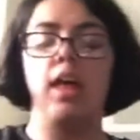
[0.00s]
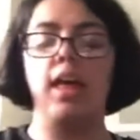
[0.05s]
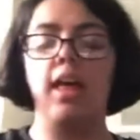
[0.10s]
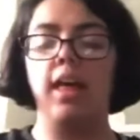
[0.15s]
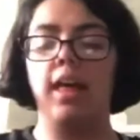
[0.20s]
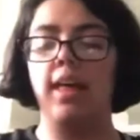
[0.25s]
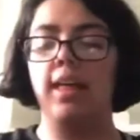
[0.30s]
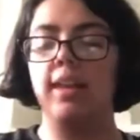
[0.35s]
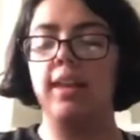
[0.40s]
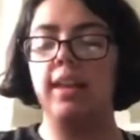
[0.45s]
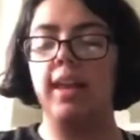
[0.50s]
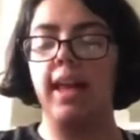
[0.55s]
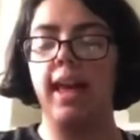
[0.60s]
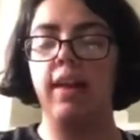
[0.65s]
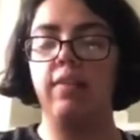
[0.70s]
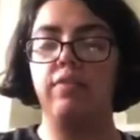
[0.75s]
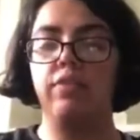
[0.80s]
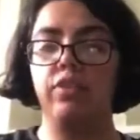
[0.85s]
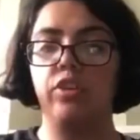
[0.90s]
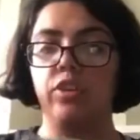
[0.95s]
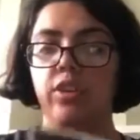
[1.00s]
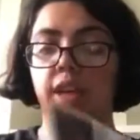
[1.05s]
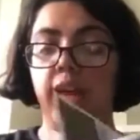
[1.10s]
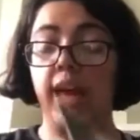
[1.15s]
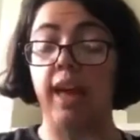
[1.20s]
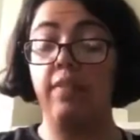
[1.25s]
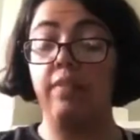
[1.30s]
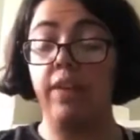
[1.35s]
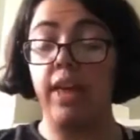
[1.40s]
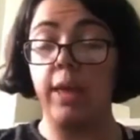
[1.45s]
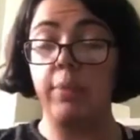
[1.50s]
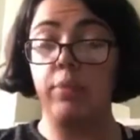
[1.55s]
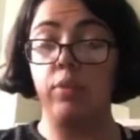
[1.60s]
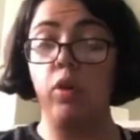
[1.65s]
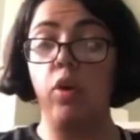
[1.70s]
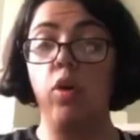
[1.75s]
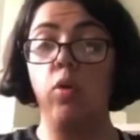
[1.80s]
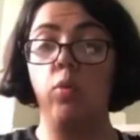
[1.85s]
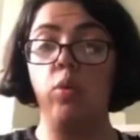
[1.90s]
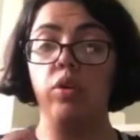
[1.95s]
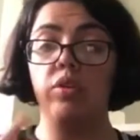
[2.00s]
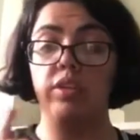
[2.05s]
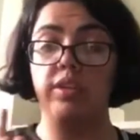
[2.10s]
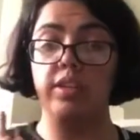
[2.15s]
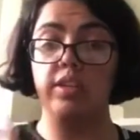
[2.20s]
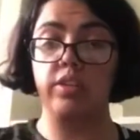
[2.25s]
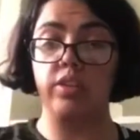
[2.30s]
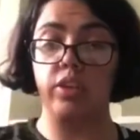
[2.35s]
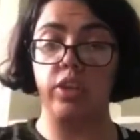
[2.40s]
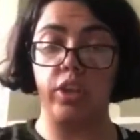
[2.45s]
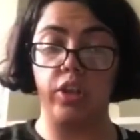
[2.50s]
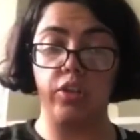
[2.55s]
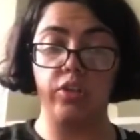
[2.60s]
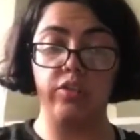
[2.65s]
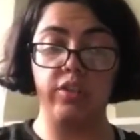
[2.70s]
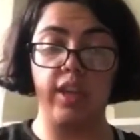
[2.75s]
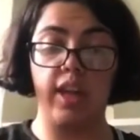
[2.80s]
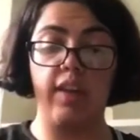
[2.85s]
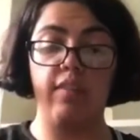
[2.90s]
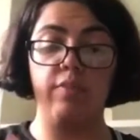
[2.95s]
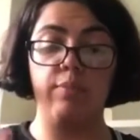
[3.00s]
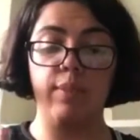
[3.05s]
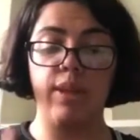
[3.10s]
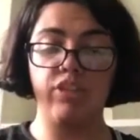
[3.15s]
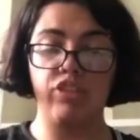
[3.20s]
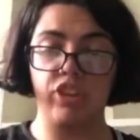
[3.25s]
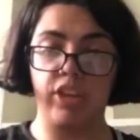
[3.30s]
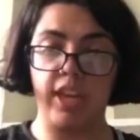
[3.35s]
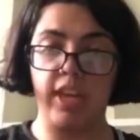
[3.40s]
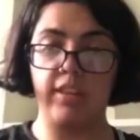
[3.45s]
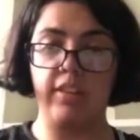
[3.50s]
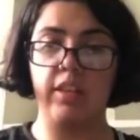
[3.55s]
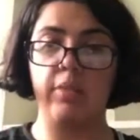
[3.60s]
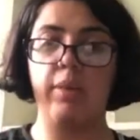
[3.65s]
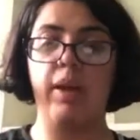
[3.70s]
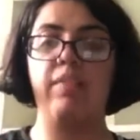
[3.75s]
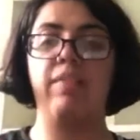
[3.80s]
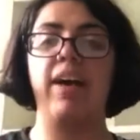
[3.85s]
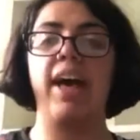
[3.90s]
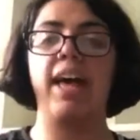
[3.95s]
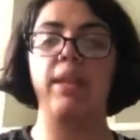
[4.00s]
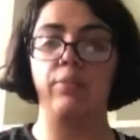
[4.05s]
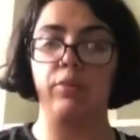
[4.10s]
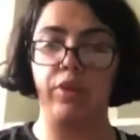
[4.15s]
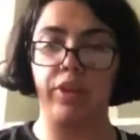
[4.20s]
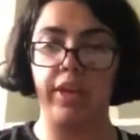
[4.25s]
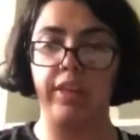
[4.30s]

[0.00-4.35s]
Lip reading: And they have, so they have Epcot, Walt Disney Studios, they have Magic Kingdom, and Animal